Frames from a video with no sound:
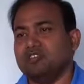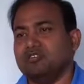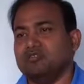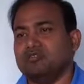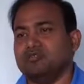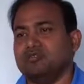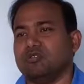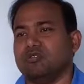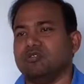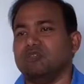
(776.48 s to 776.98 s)

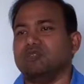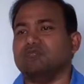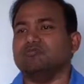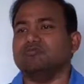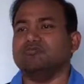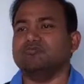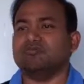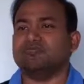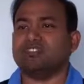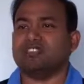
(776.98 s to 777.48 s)
So
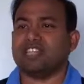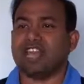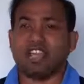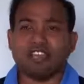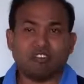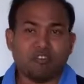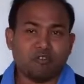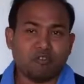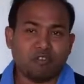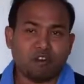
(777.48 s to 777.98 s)

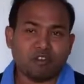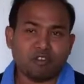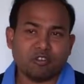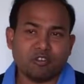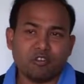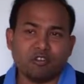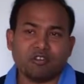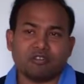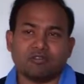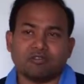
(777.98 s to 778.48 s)
thank you for
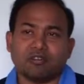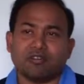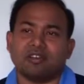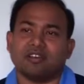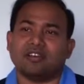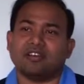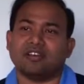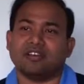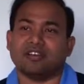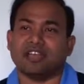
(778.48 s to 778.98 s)

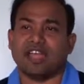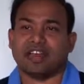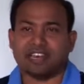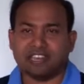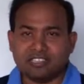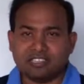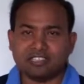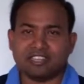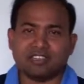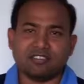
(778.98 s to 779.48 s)
your
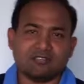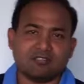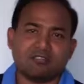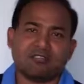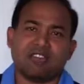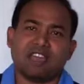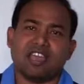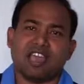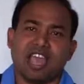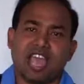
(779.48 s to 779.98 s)
attention.
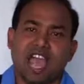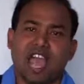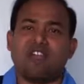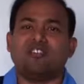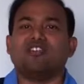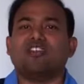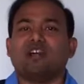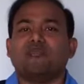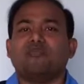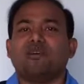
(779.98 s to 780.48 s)
I
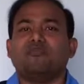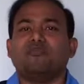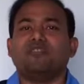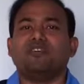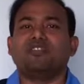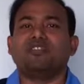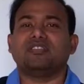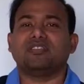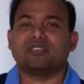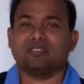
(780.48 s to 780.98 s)
will come up
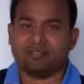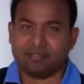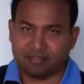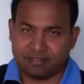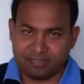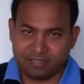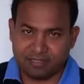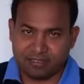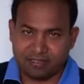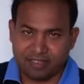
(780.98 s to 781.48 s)
with
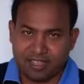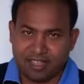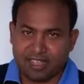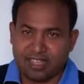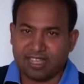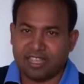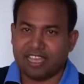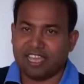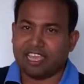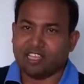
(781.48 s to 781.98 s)

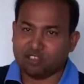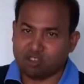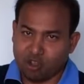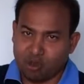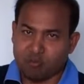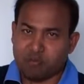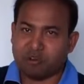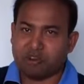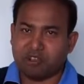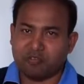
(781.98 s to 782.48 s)
edge
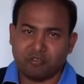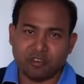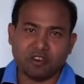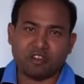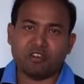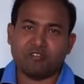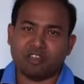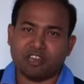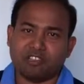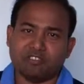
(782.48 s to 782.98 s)
computing
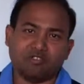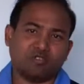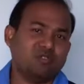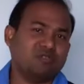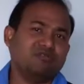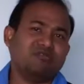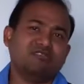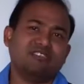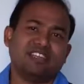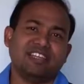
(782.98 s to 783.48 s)
video very
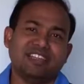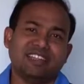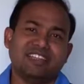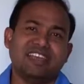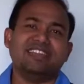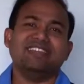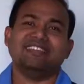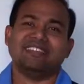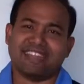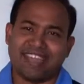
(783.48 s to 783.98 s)
soon. Till
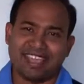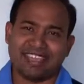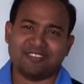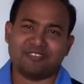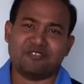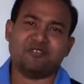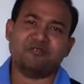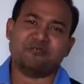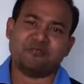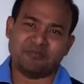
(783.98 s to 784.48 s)
then, thank
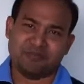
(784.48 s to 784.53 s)
you.